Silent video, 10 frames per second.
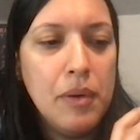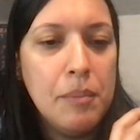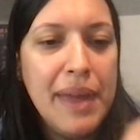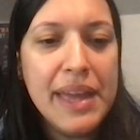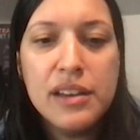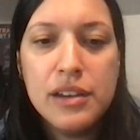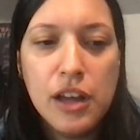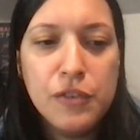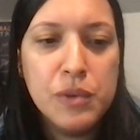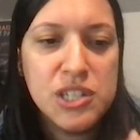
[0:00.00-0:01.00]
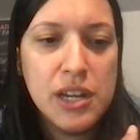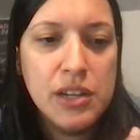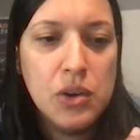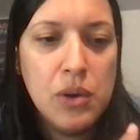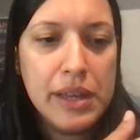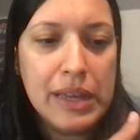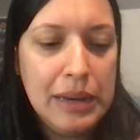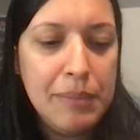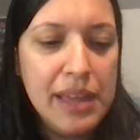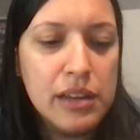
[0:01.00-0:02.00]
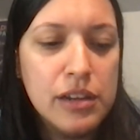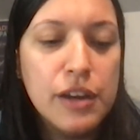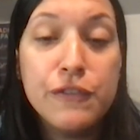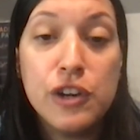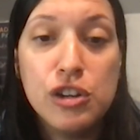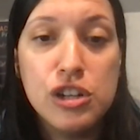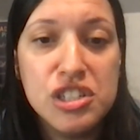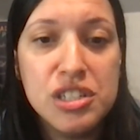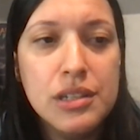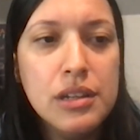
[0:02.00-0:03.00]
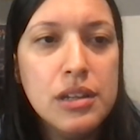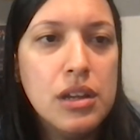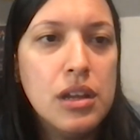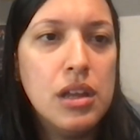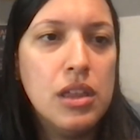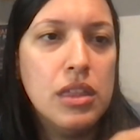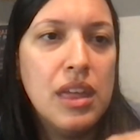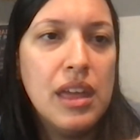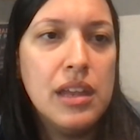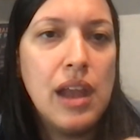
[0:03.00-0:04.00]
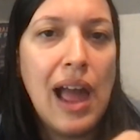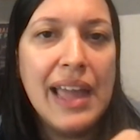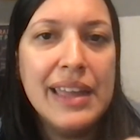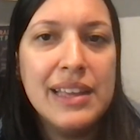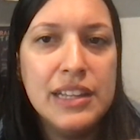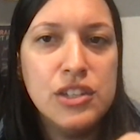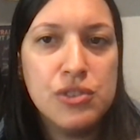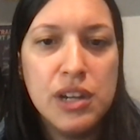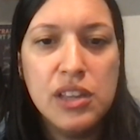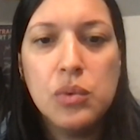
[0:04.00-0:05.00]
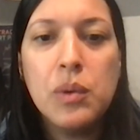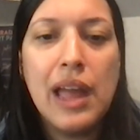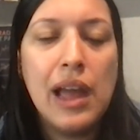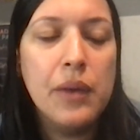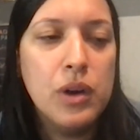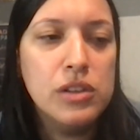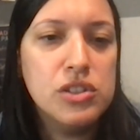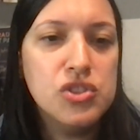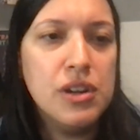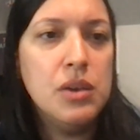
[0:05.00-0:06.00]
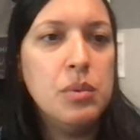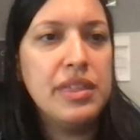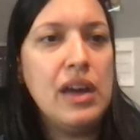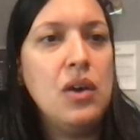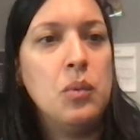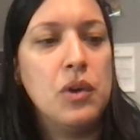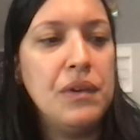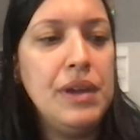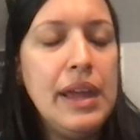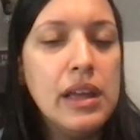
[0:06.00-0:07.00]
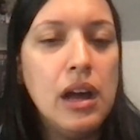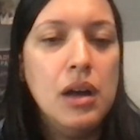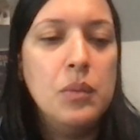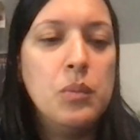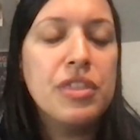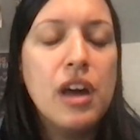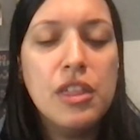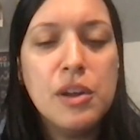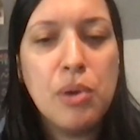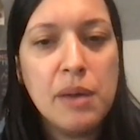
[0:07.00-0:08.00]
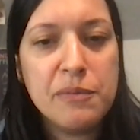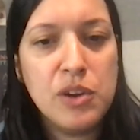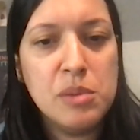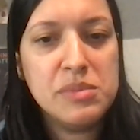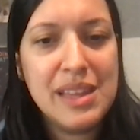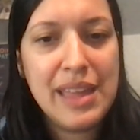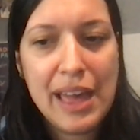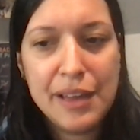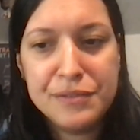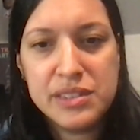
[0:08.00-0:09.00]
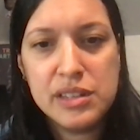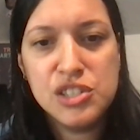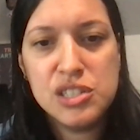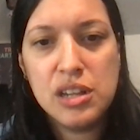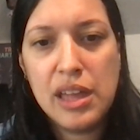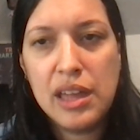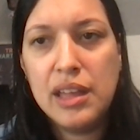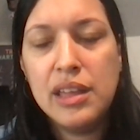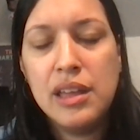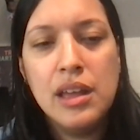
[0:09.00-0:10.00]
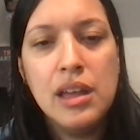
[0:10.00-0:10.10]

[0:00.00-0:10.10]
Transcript: make enough, which I know I can make enough for cushion, then I can trade the way I want to trade without worrying. With other prop firms, they have such a,